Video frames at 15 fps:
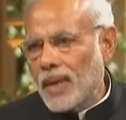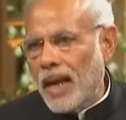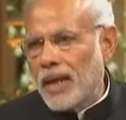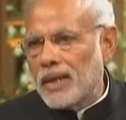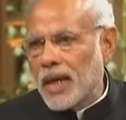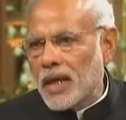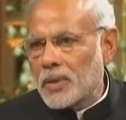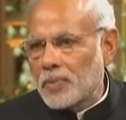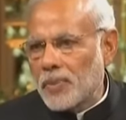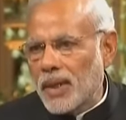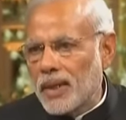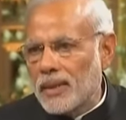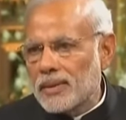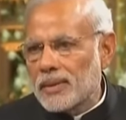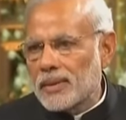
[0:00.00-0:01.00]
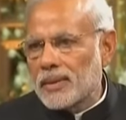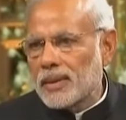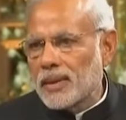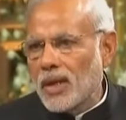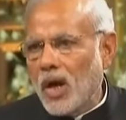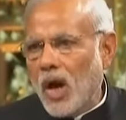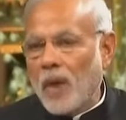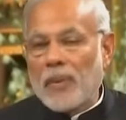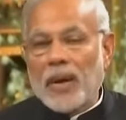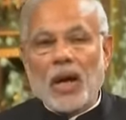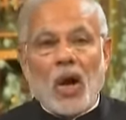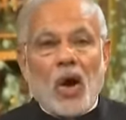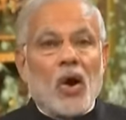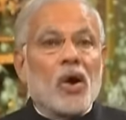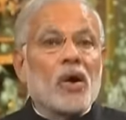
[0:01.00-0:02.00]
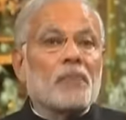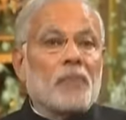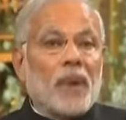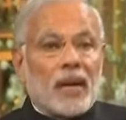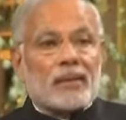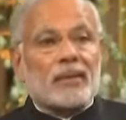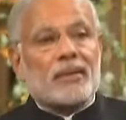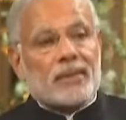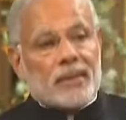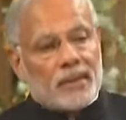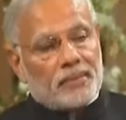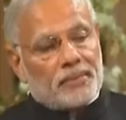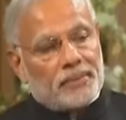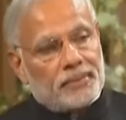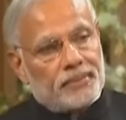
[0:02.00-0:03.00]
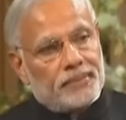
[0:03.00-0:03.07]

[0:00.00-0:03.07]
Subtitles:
and the experience of a long partnership.